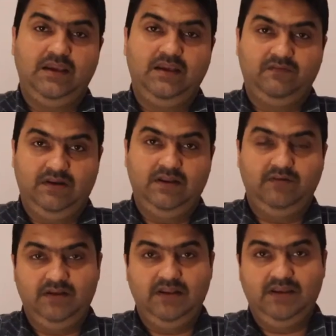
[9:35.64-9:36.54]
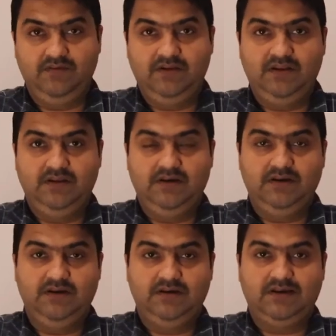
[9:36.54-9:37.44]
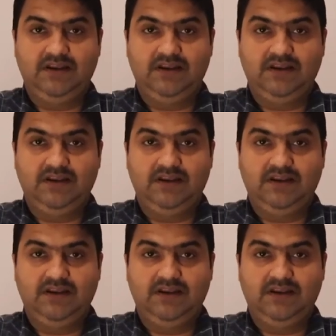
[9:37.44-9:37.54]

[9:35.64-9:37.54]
A1 level A1